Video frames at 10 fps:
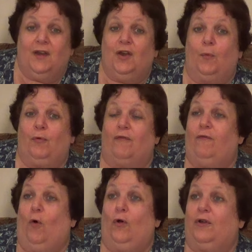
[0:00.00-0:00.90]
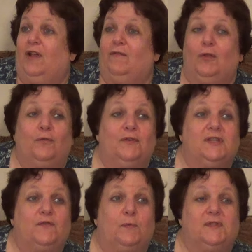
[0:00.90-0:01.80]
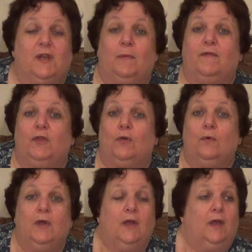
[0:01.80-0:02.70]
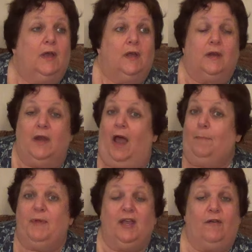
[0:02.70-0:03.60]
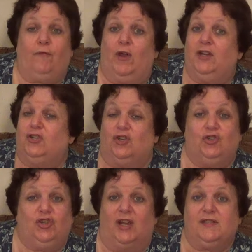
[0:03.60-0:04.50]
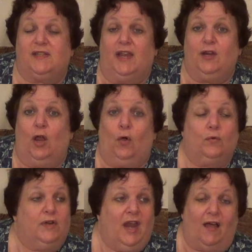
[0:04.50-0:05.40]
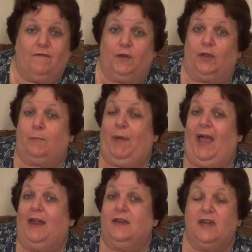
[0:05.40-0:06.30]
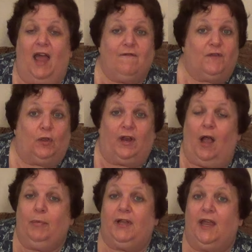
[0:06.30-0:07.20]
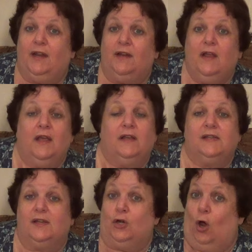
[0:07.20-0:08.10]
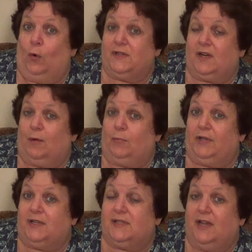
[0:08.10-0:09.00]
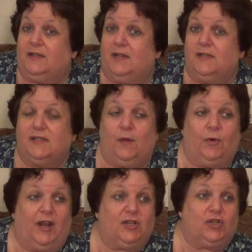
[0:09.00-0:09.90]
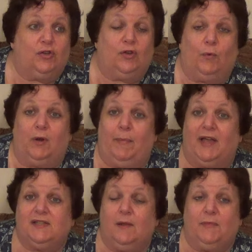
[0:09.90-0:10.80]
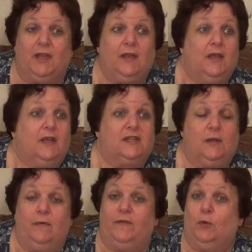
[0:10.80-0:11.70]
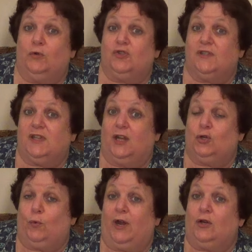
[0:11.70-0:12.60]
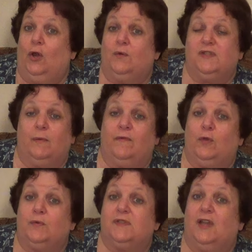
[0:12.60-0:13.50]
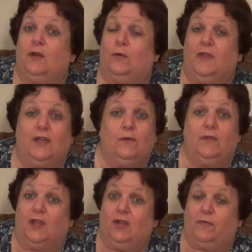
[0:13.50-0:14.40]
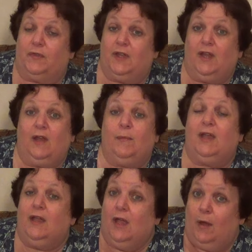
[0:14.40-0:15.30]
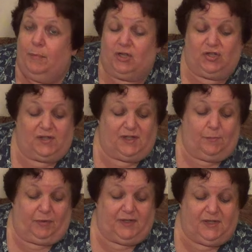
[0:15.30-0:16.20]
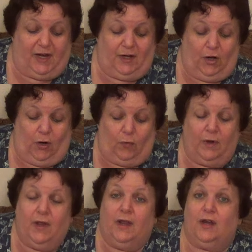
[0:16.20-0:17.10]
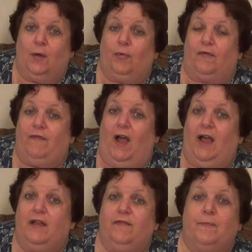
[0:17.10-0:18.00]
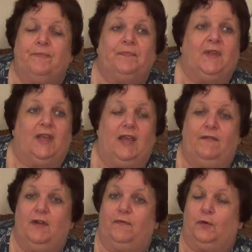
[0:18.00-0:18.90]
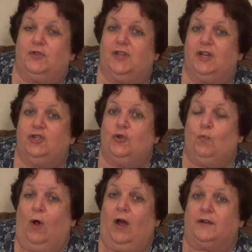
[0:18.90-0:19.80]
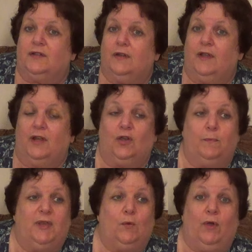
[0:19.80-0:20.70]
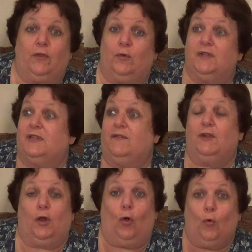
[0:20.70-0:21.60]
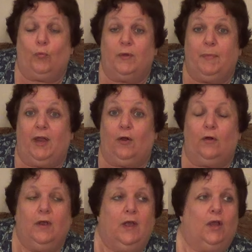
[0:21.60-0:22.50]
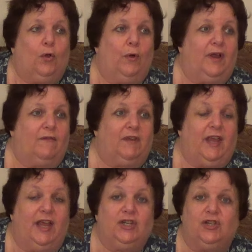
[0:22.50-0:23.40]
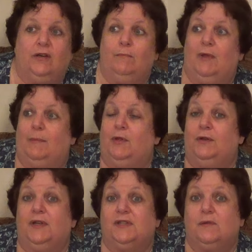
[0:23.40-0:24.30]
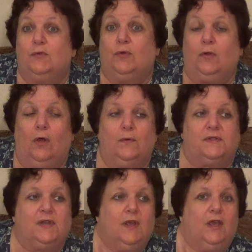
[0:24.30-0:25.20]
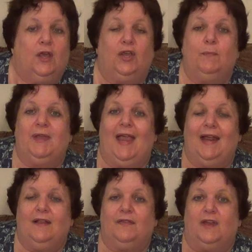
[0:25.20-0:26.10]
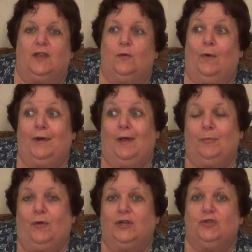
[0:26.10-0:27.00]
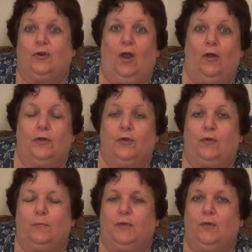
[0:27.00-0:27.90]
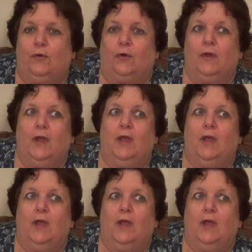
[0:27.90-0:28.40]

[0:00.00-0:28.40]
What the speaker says: Number four, and I've learned this from some of you, not being afraid to just say no. Not feeling bad, not feeling obligated. No is a complete sentence. Someone asks you, do you want to buy something? Some of you will just say a direct no. Some of you will say, no, thank you. Thank you for thinking of me. But just simply saying no. Number five, even if there's things you want, it could be whether it's even a home repair, going on vacation, maybe you need some new clothes. It could be anything. You want to upgrade your car or your computer.